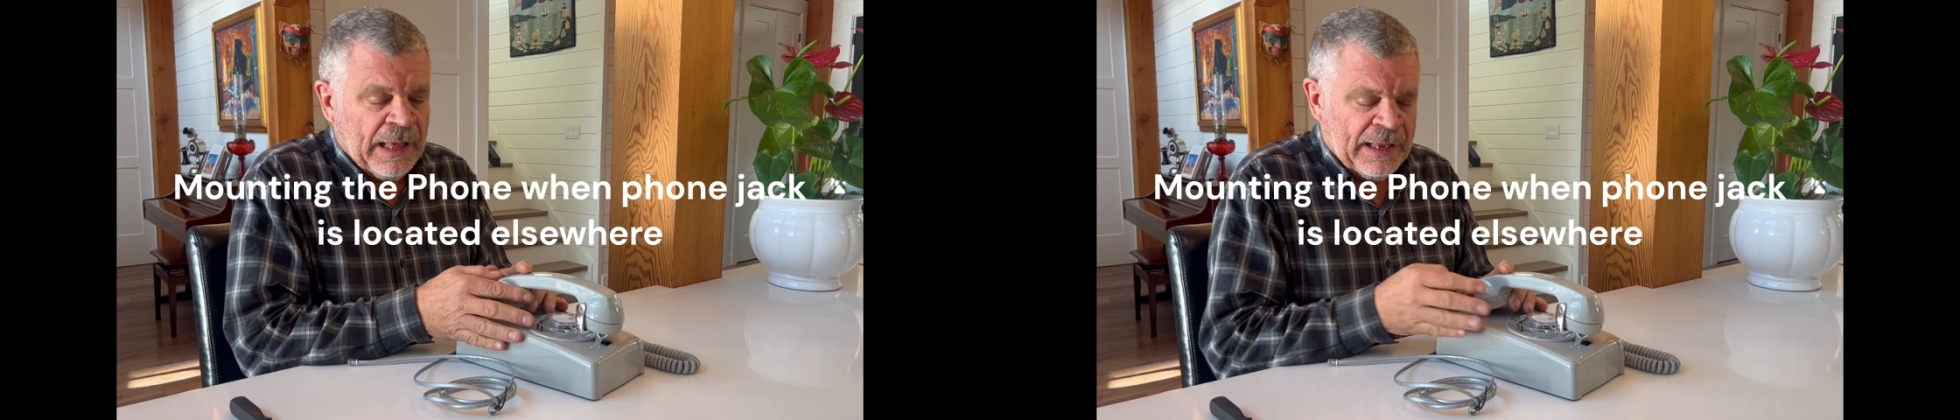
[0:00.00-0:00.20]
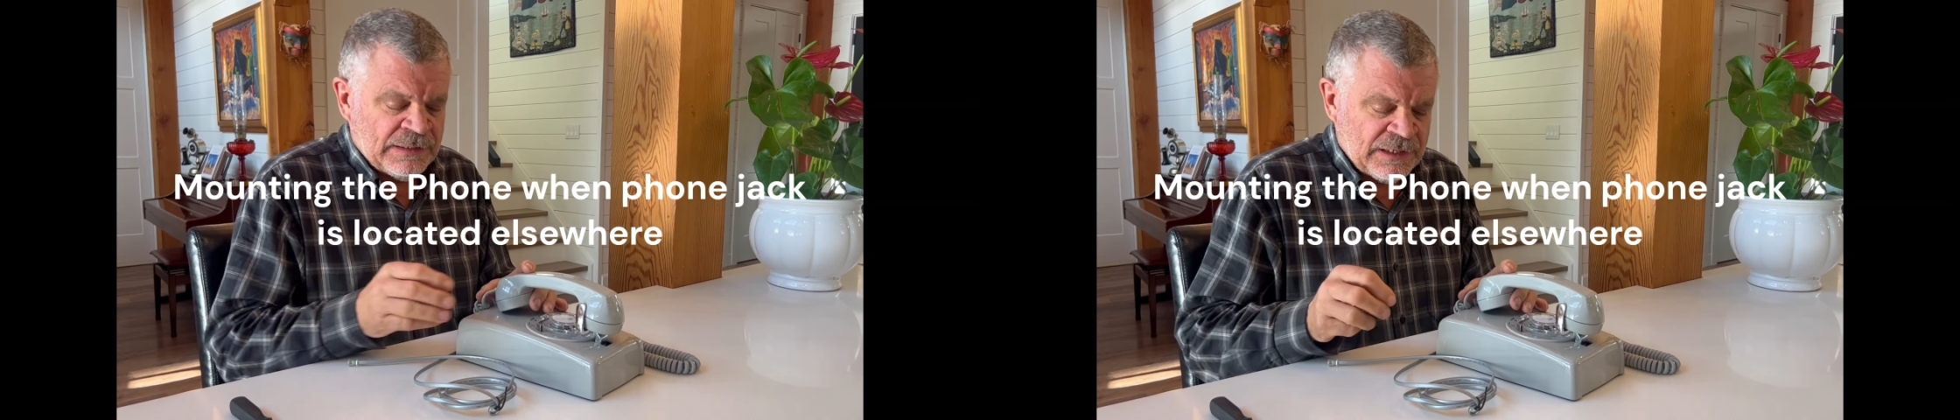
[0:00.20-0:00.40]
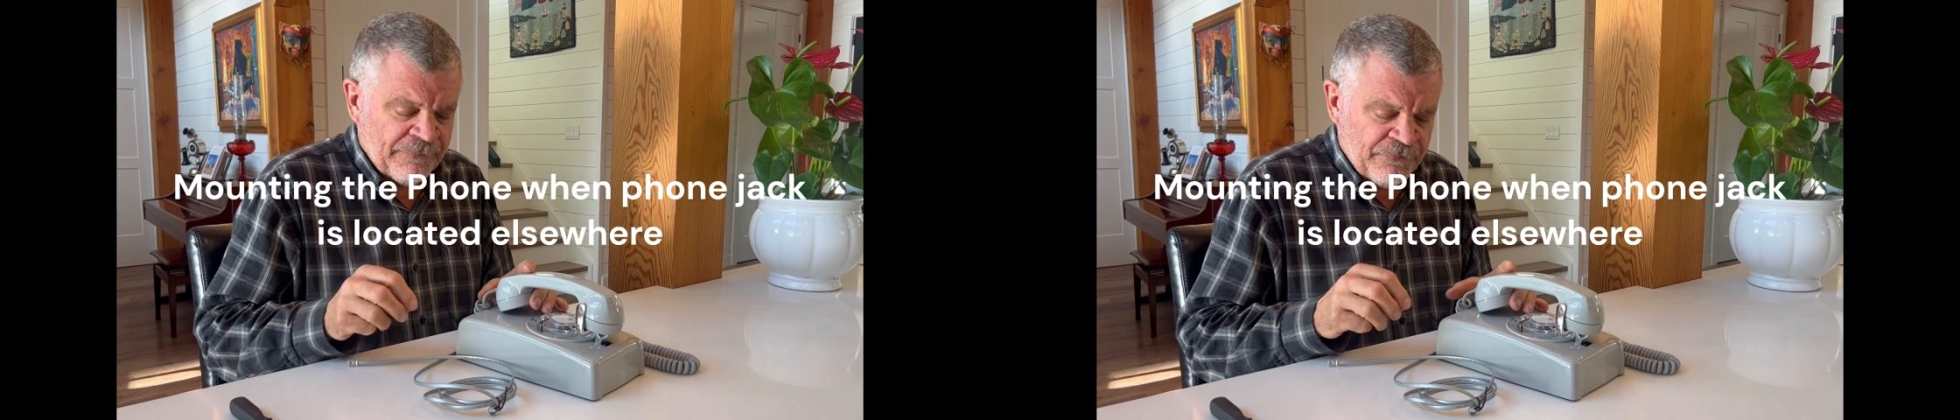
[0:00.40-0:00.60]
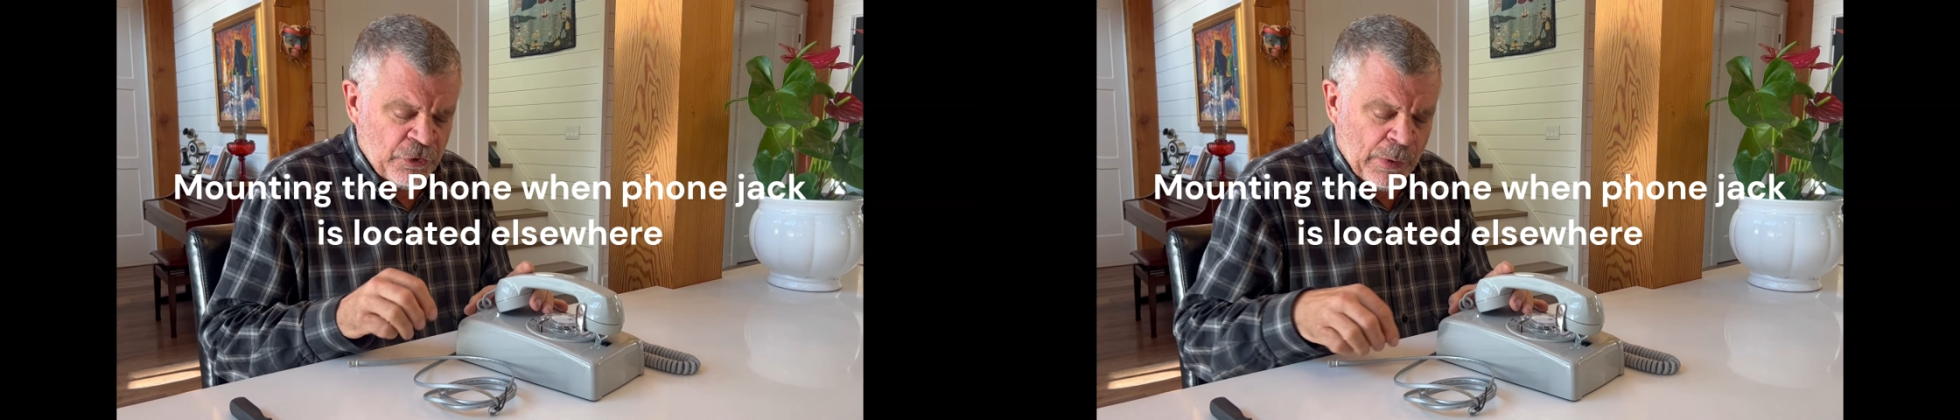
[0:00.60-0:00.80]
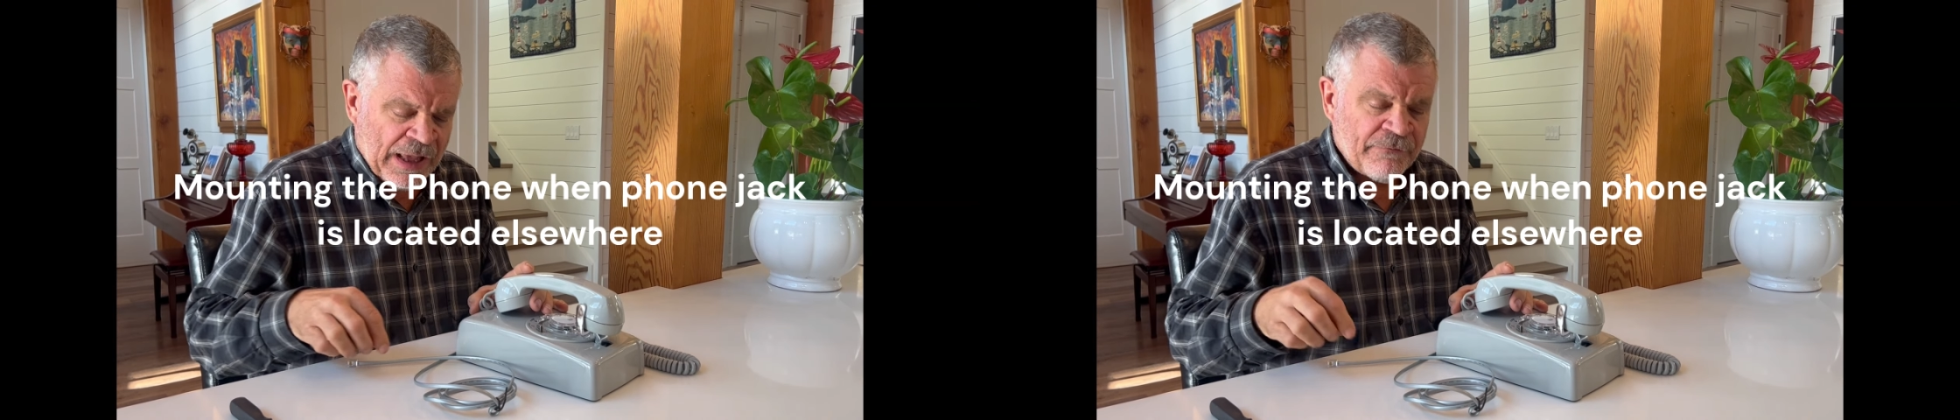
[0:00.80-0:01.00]
is if
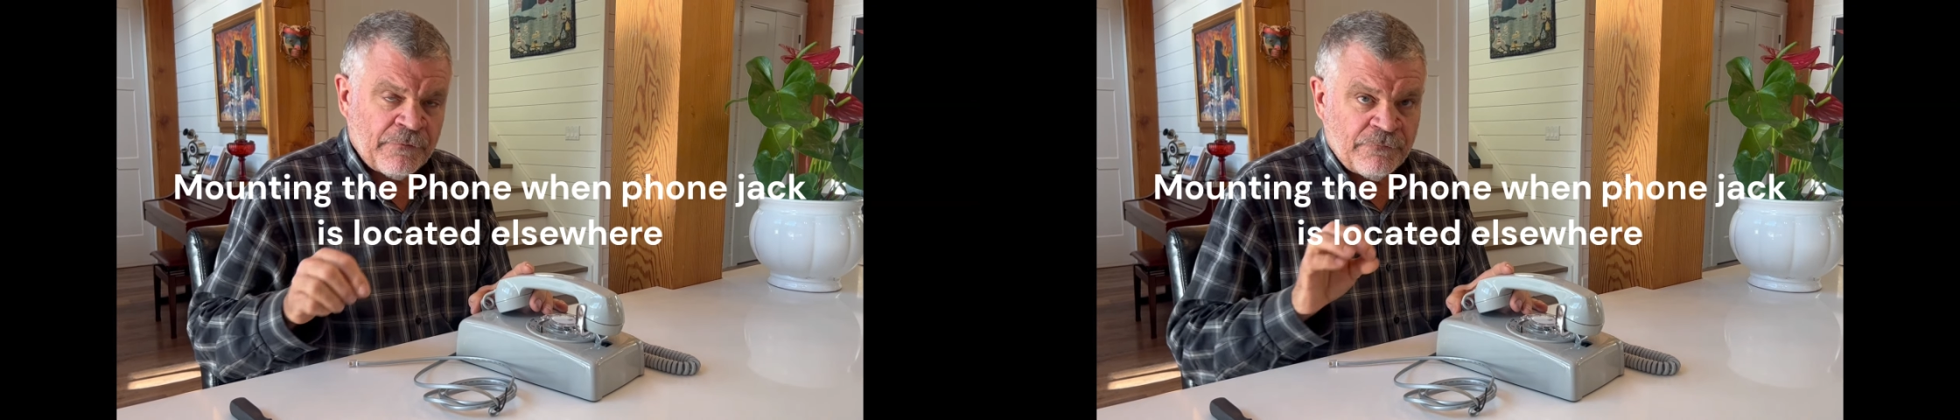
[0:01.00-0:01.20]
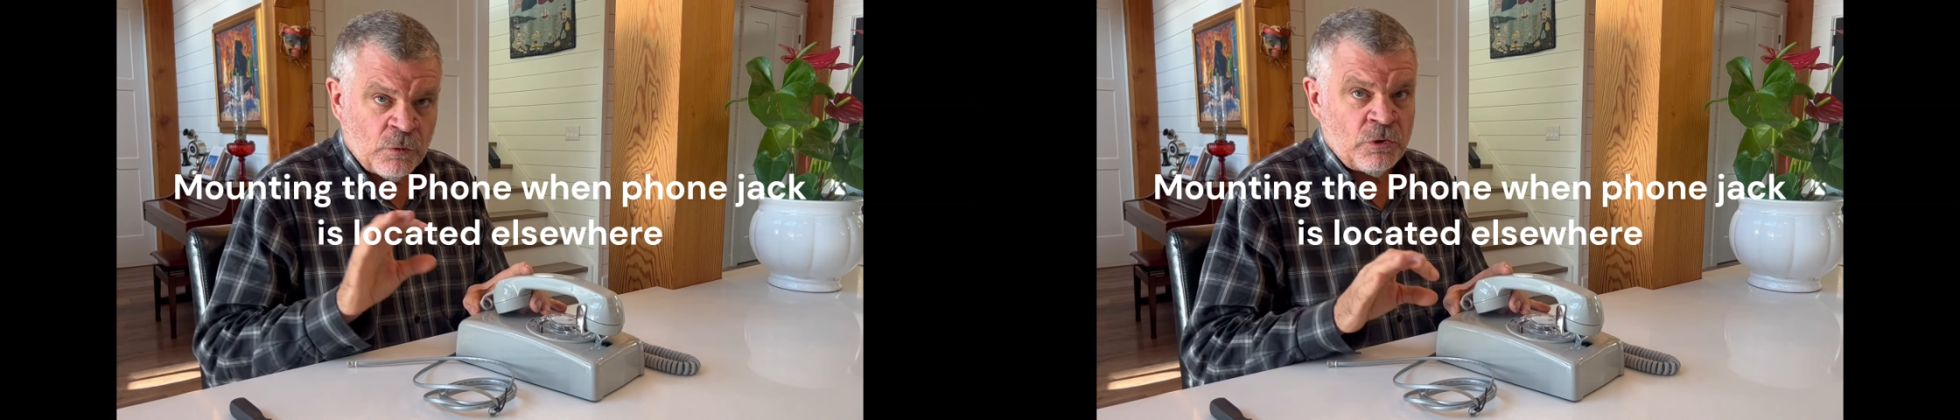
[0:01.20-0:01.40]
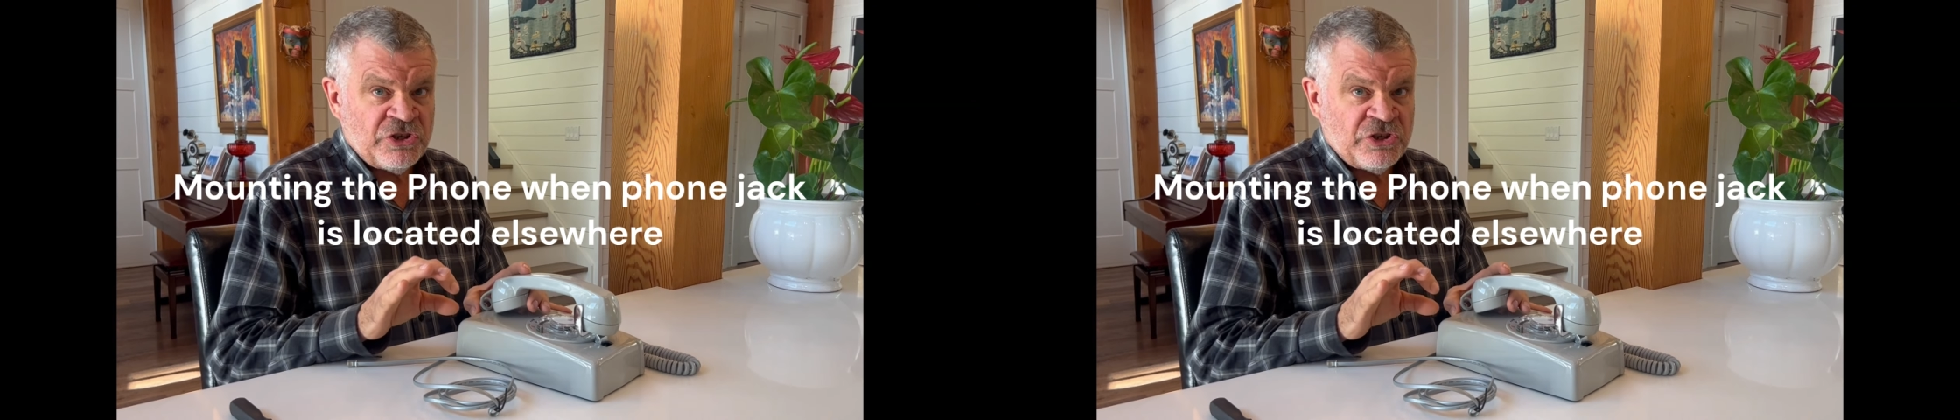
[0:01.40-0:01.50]
you have a phone